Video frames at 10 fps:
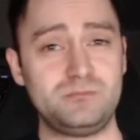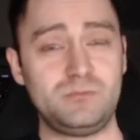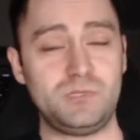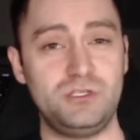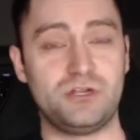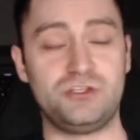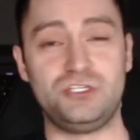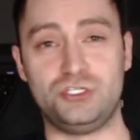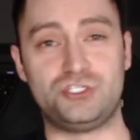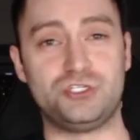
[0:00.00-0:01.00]

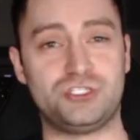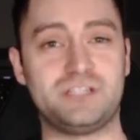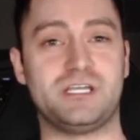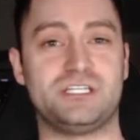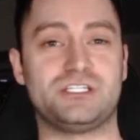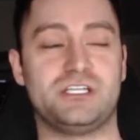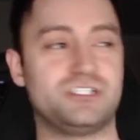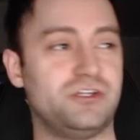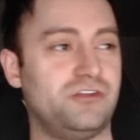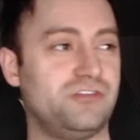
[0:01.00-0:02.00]
you should take the eye tracking
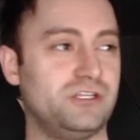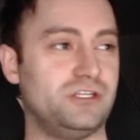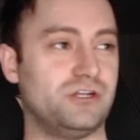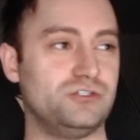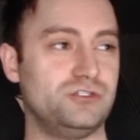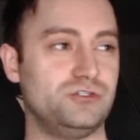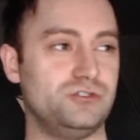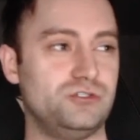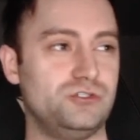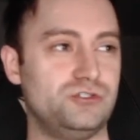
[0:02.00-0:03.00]
seriously, and,
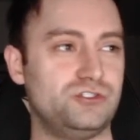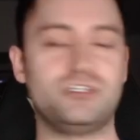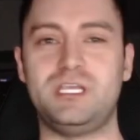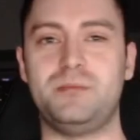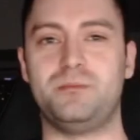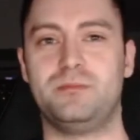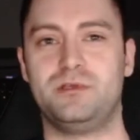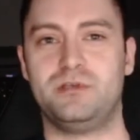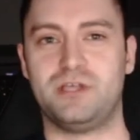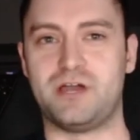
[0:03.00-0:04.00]
you should keep
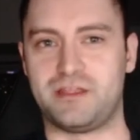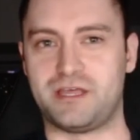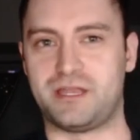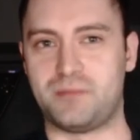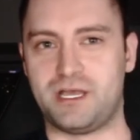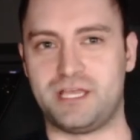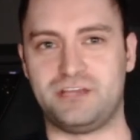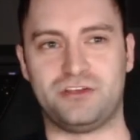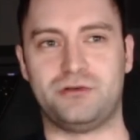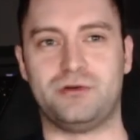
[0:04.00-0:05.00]
a lot of that in
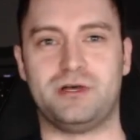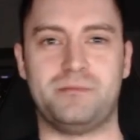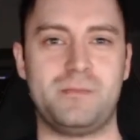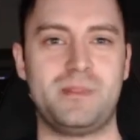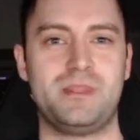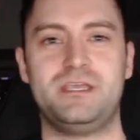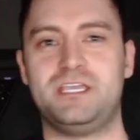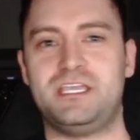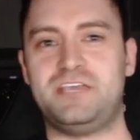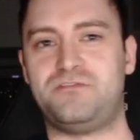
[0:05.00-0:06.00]
mind.
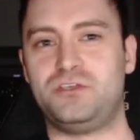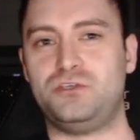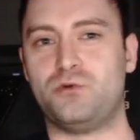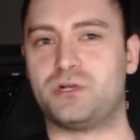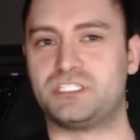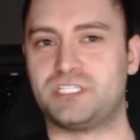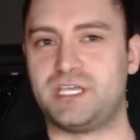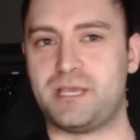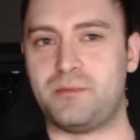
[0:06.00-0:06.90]
If your exam